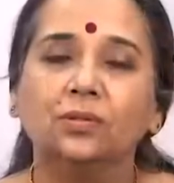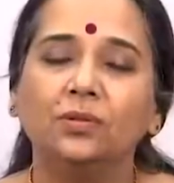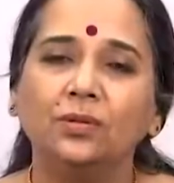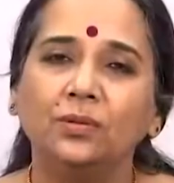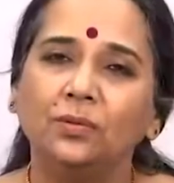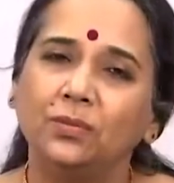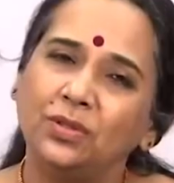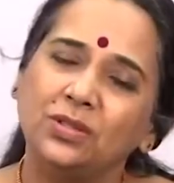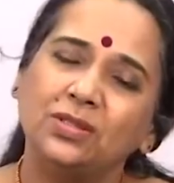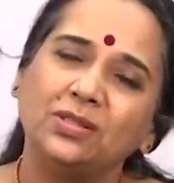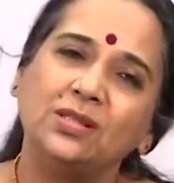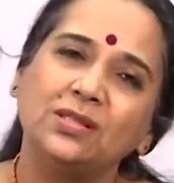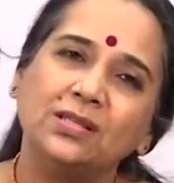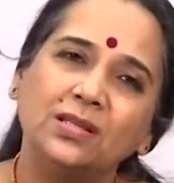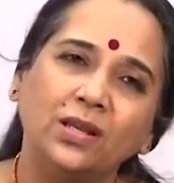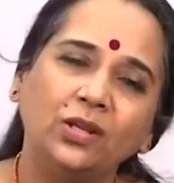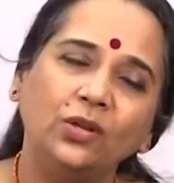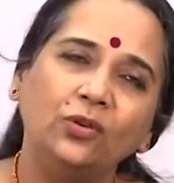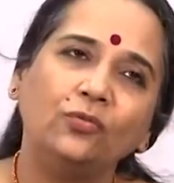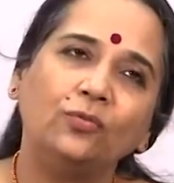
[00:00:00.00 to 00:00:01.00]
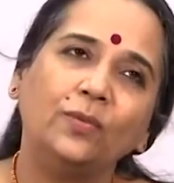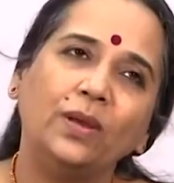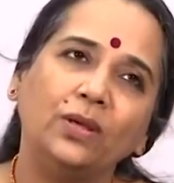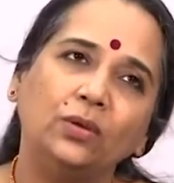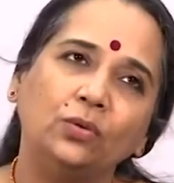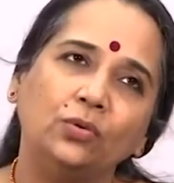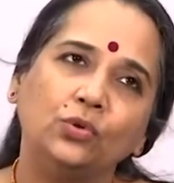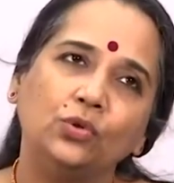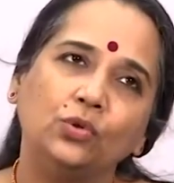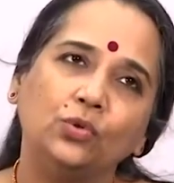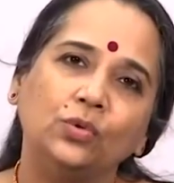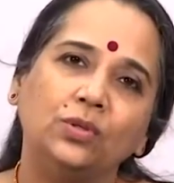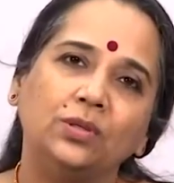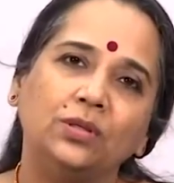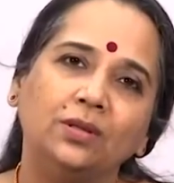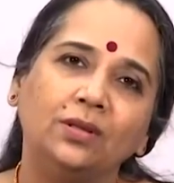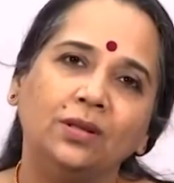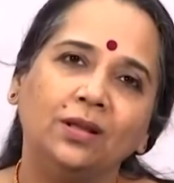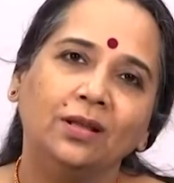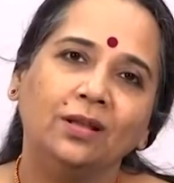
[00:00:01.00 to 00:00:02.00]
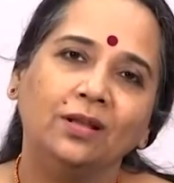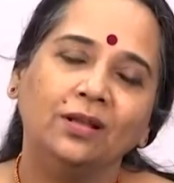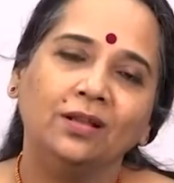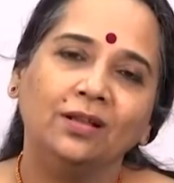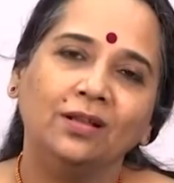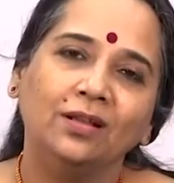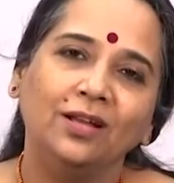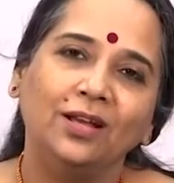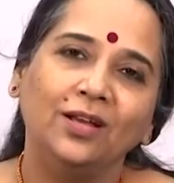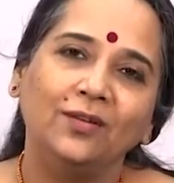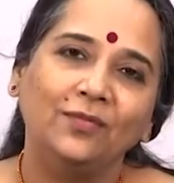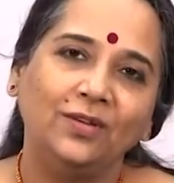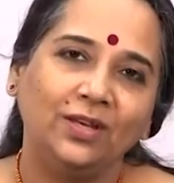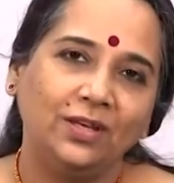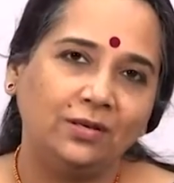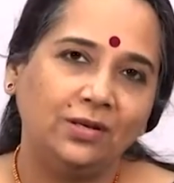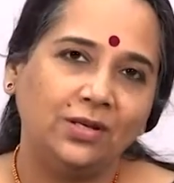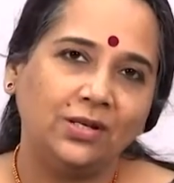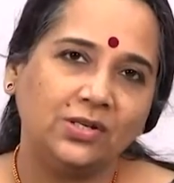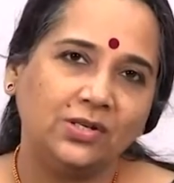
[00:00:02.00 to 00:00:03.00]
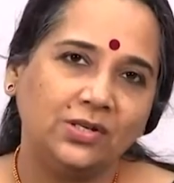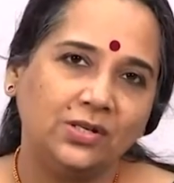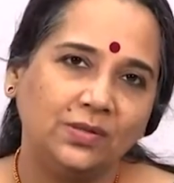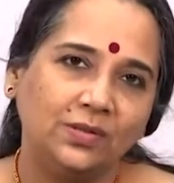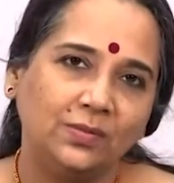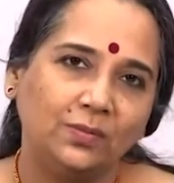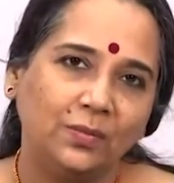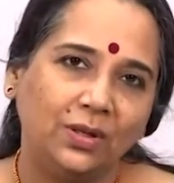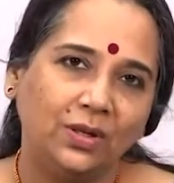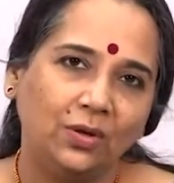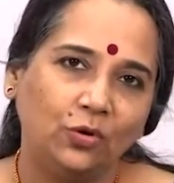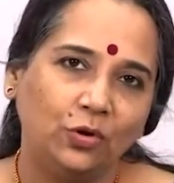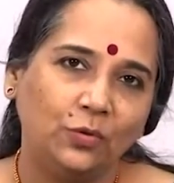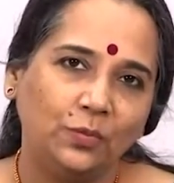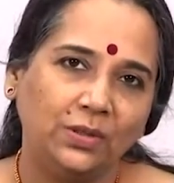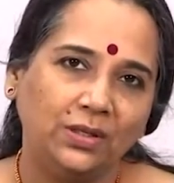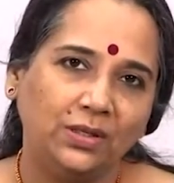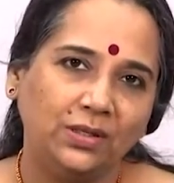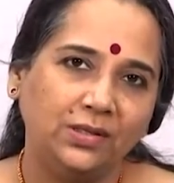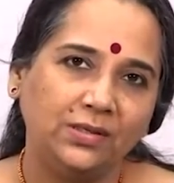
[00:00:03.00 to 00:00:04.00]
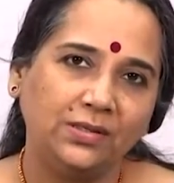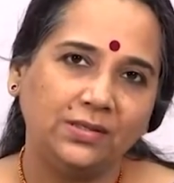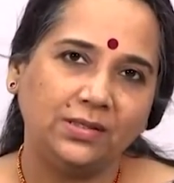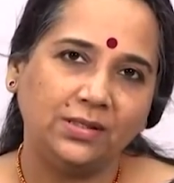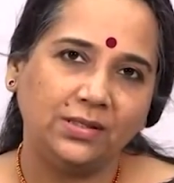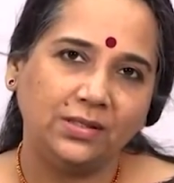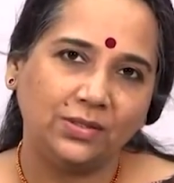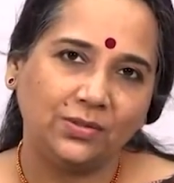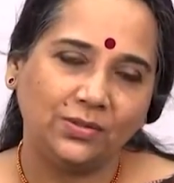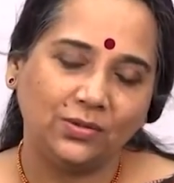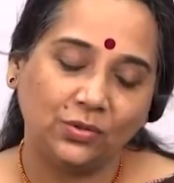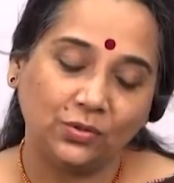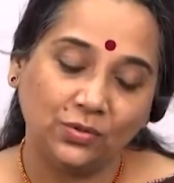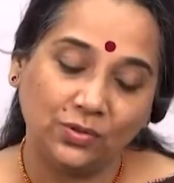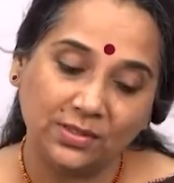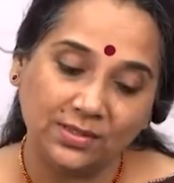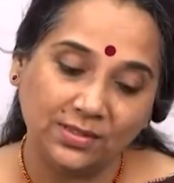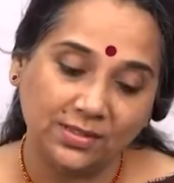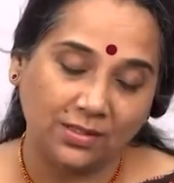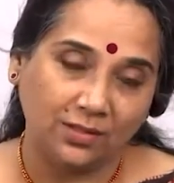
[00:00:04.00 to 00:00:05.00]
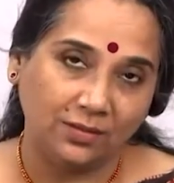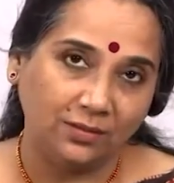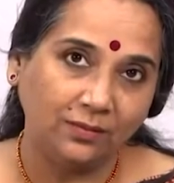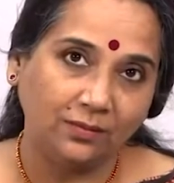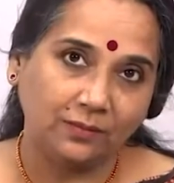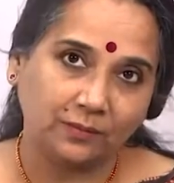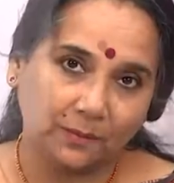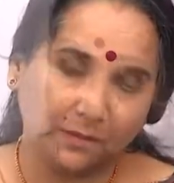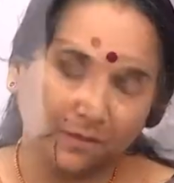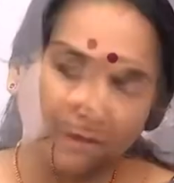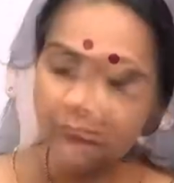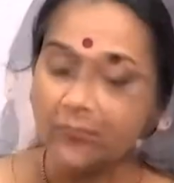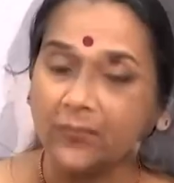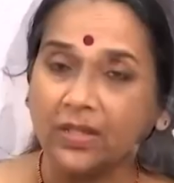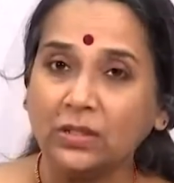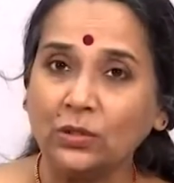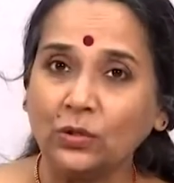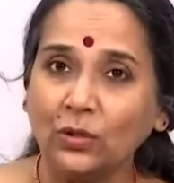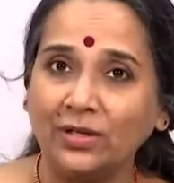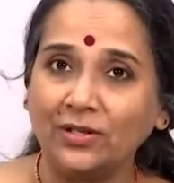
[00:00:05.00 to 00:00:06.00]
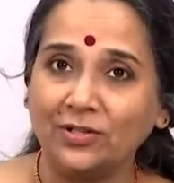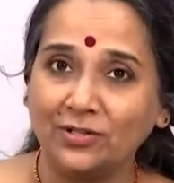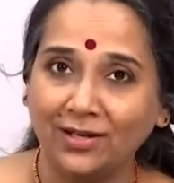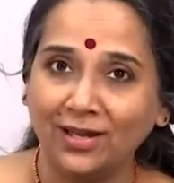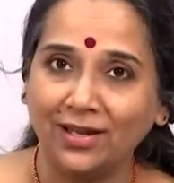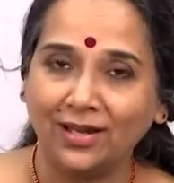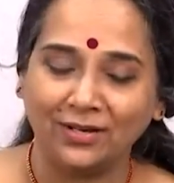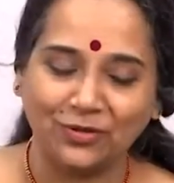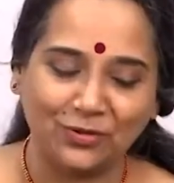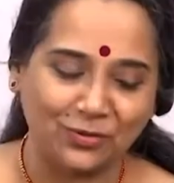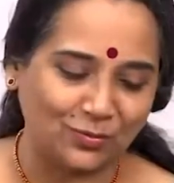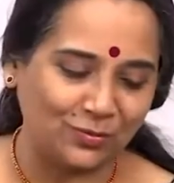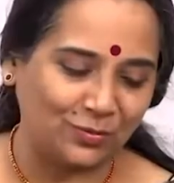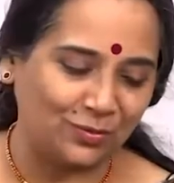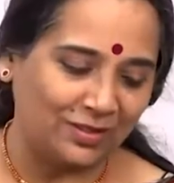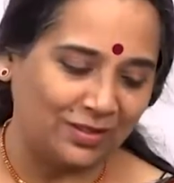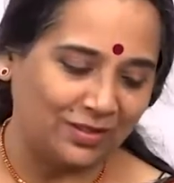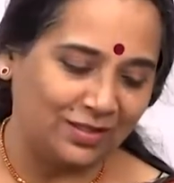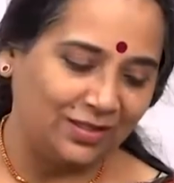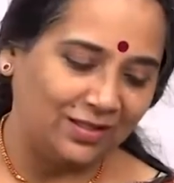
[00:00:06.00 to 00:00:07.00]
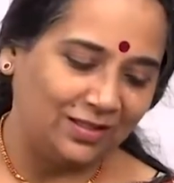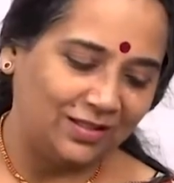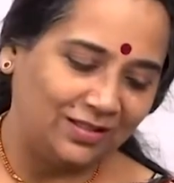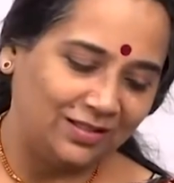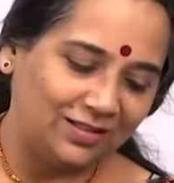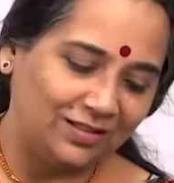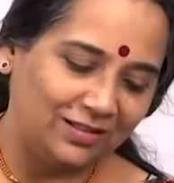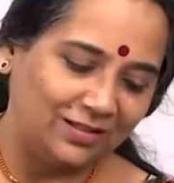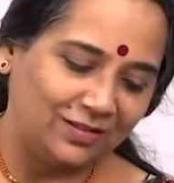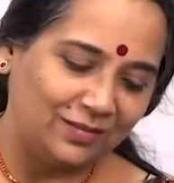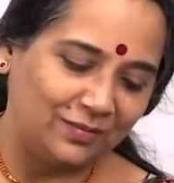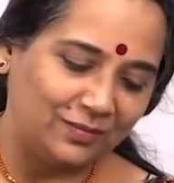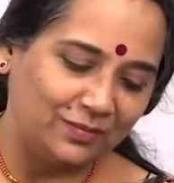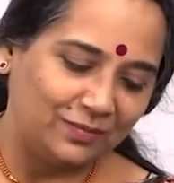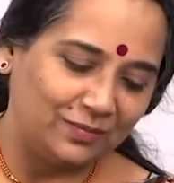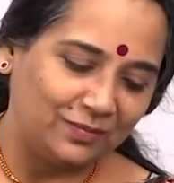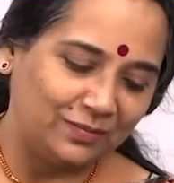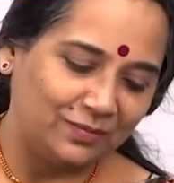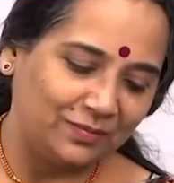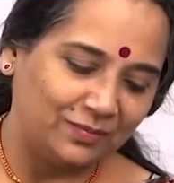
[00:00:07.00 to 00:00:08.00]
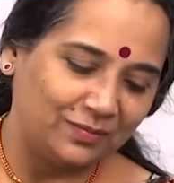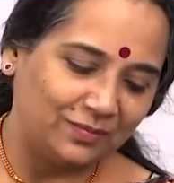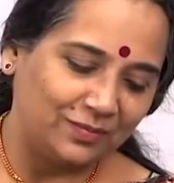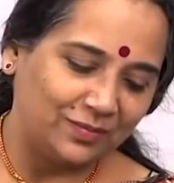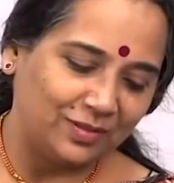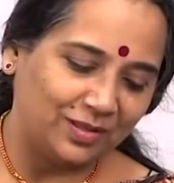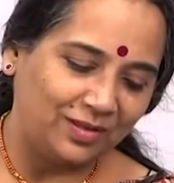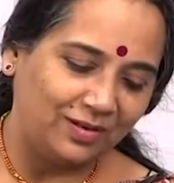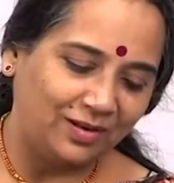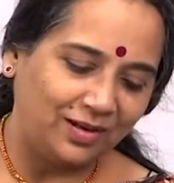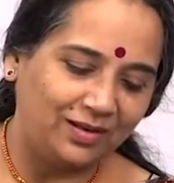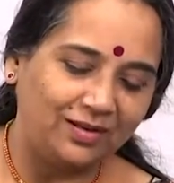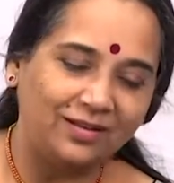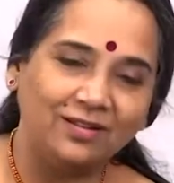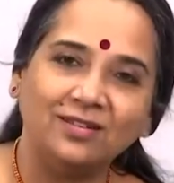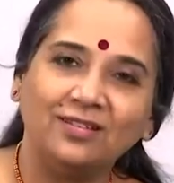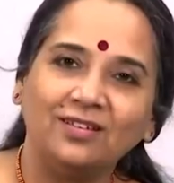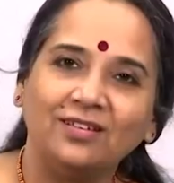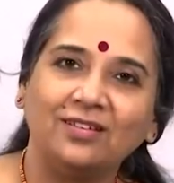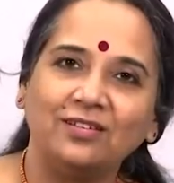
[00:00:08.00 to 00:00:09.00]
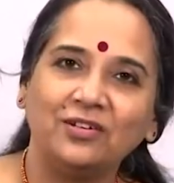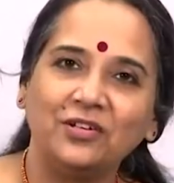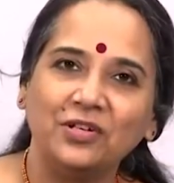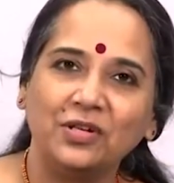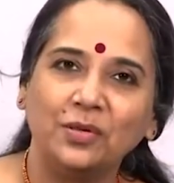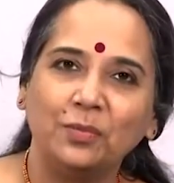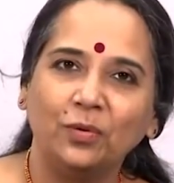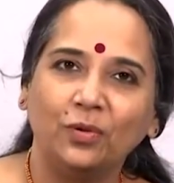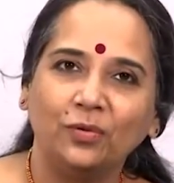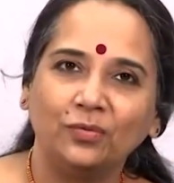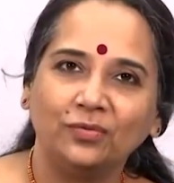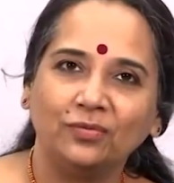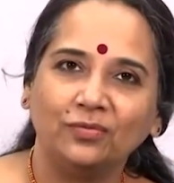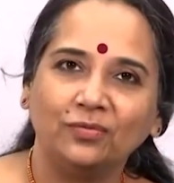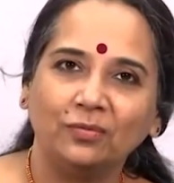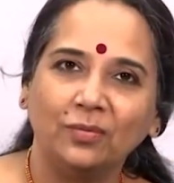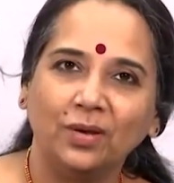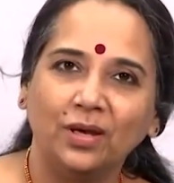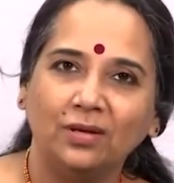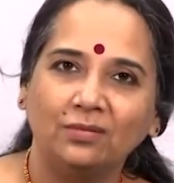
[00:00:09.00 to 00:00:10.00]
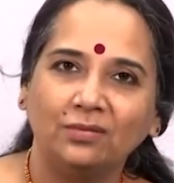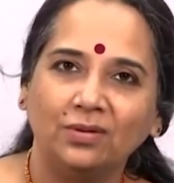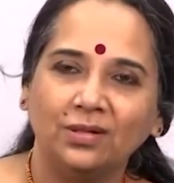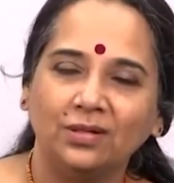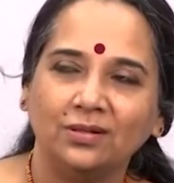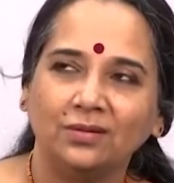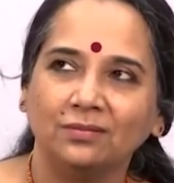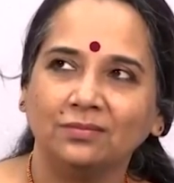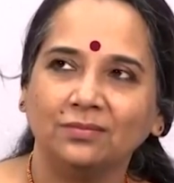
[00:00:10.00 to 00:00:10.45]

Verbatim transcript: So this kind of microtonal uh, variation may not be easy to discern, so I'll try to um, render the rishab of Marwa.